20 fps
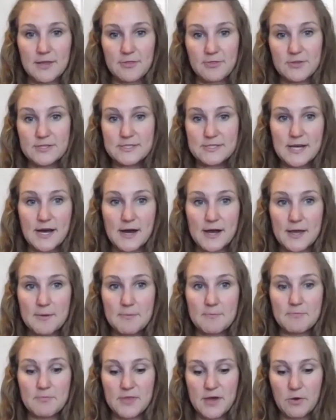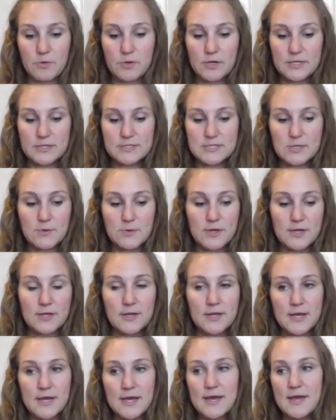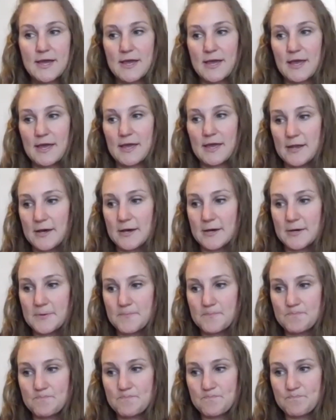the time that went into it. And